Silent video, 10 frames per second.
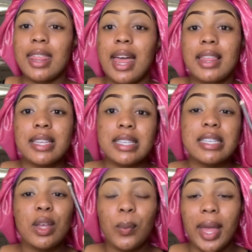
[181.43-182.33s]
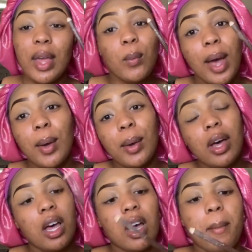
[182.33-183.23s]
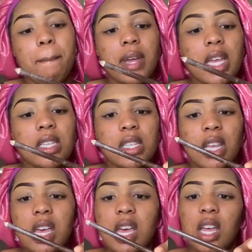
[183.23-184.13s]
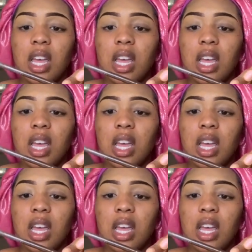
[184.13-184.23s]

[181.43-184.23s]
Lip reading: that this is the Wet n Wild, it's a